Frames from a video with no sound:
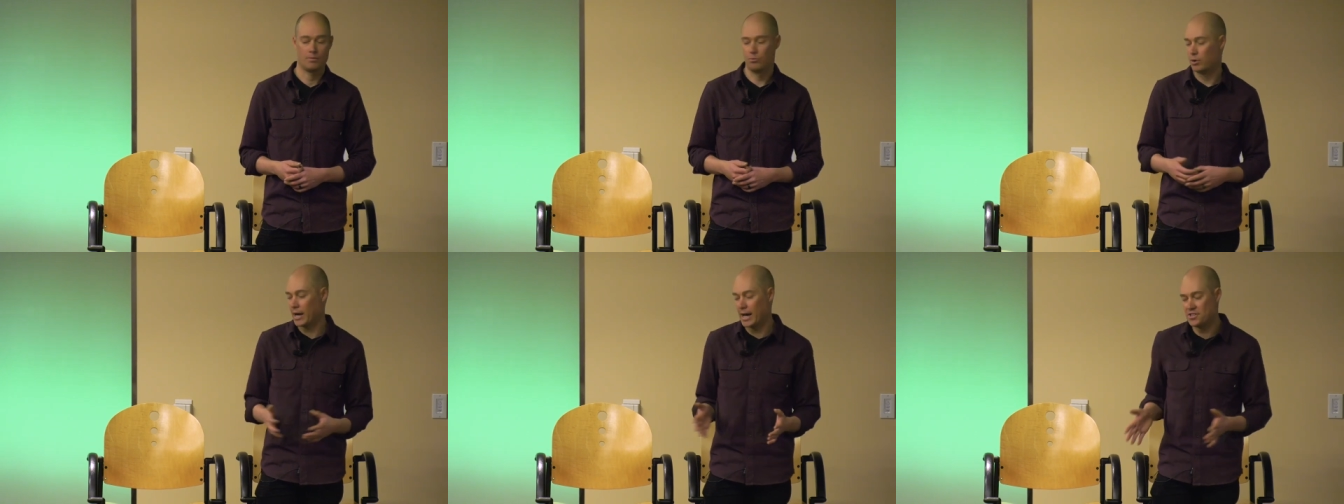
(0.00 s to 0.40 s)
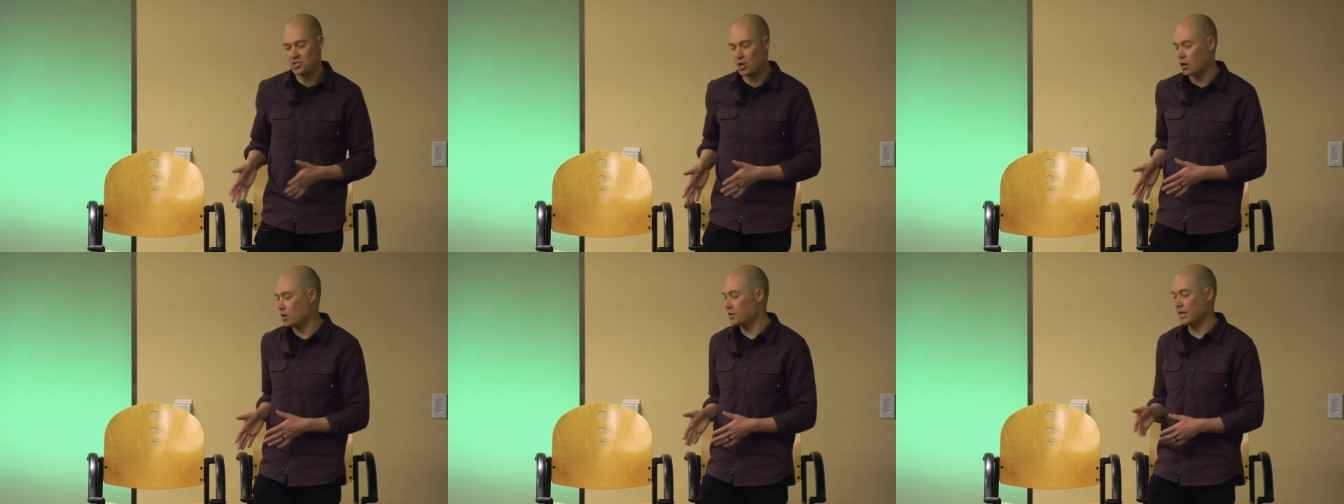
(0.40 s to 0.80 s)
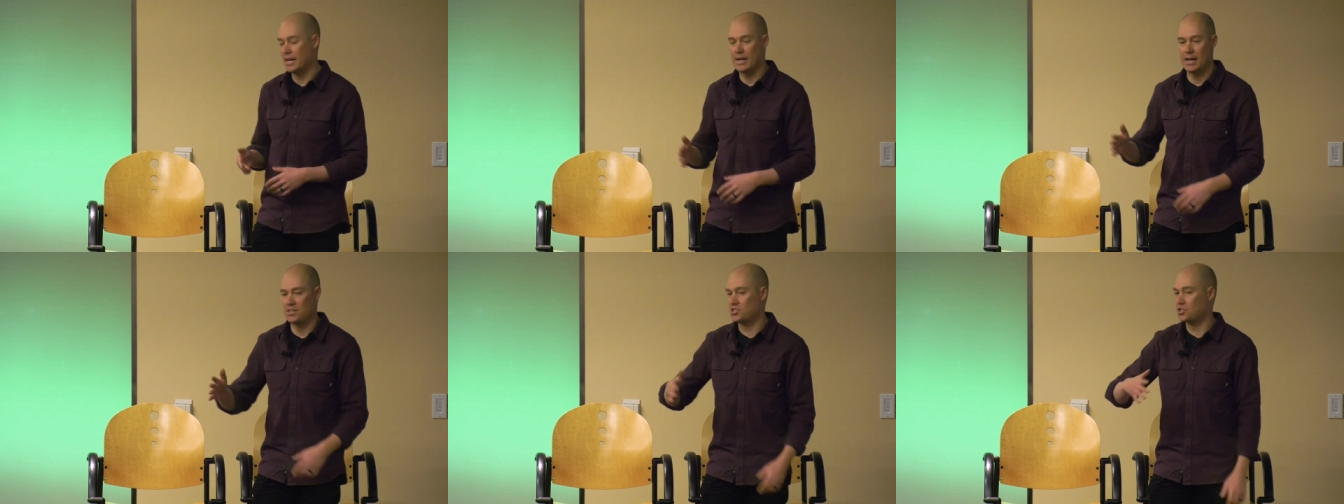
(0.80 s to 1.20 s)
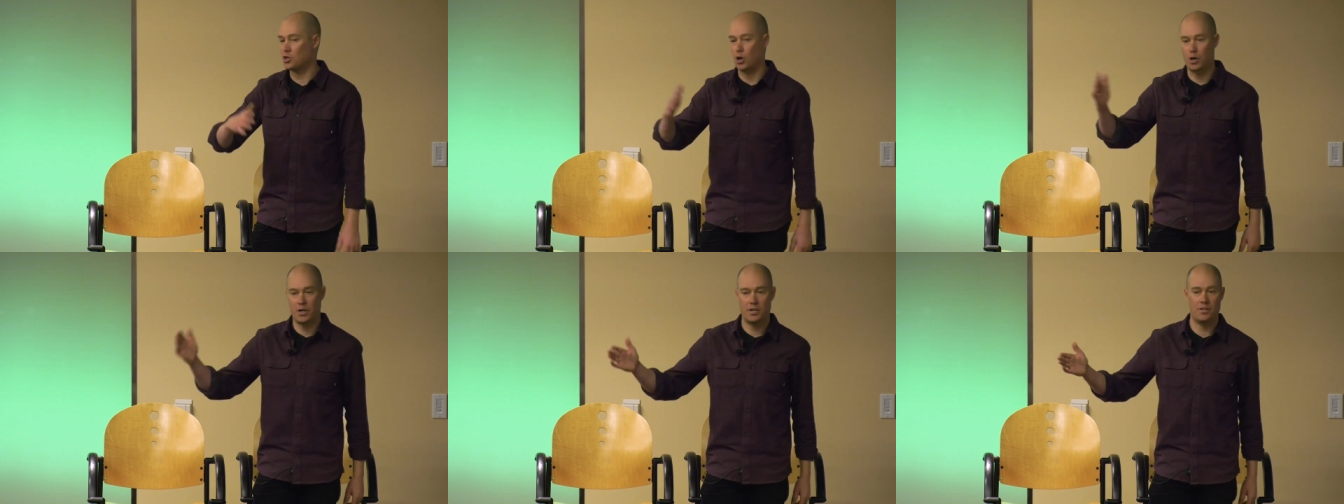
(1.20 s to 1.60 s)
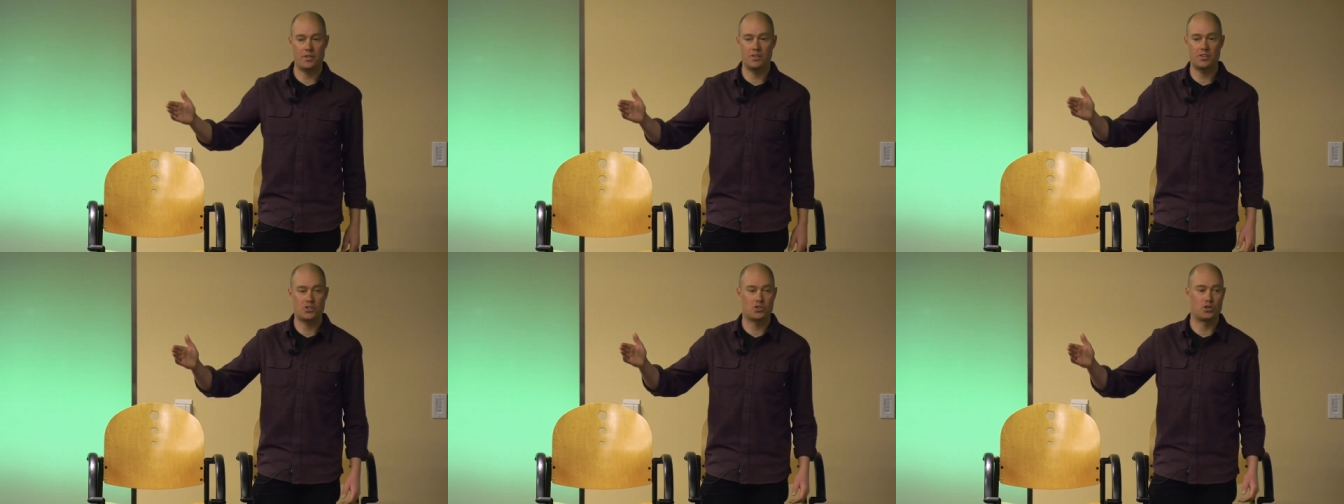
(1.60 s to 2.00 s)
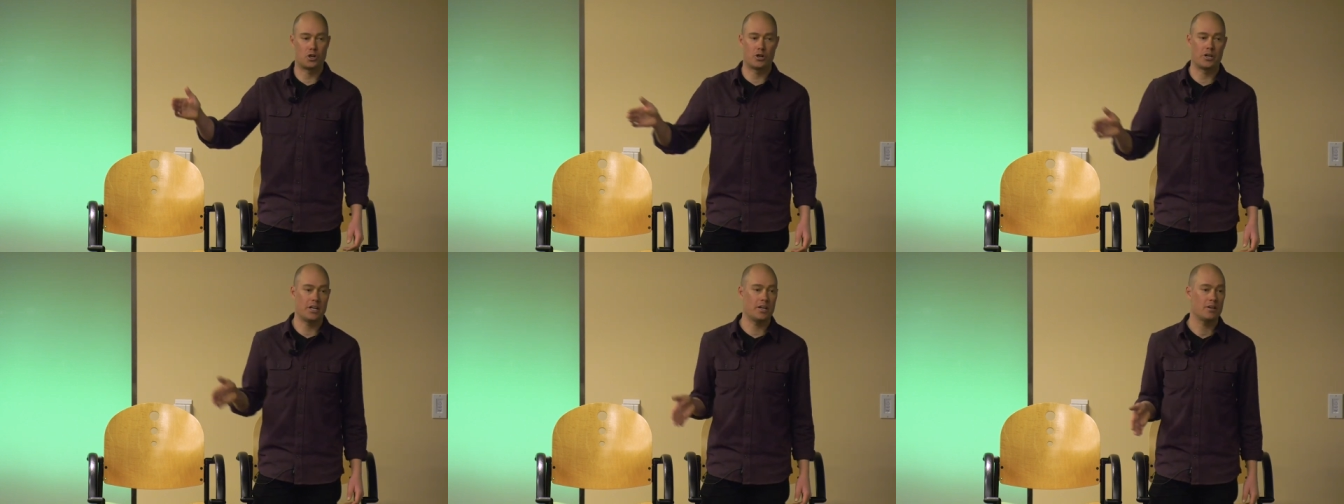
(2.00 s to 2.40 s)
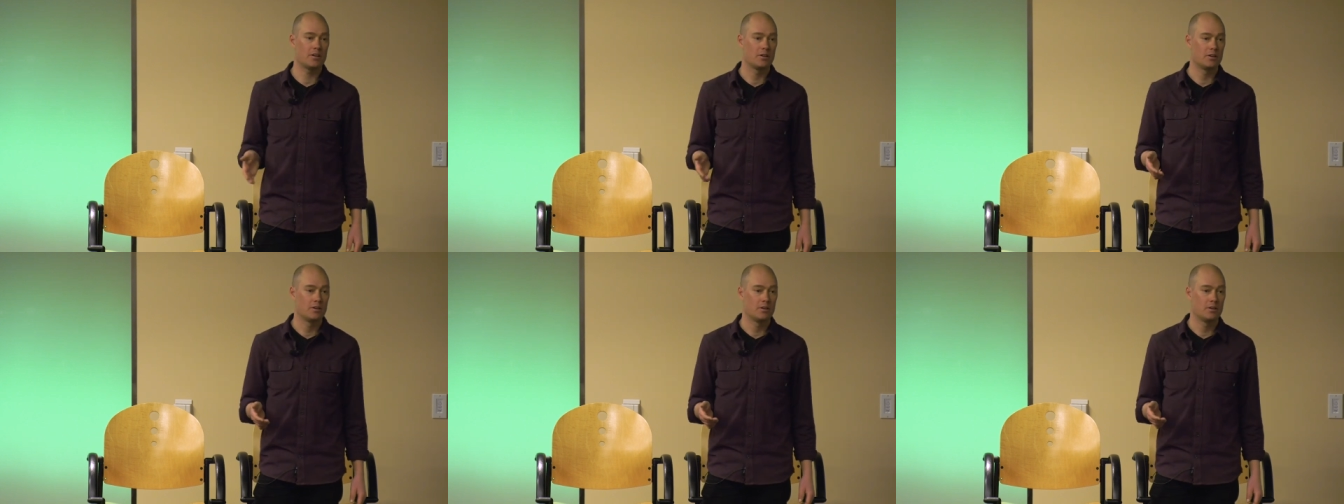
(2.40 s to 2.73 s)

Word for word: When I turned and I started this journey,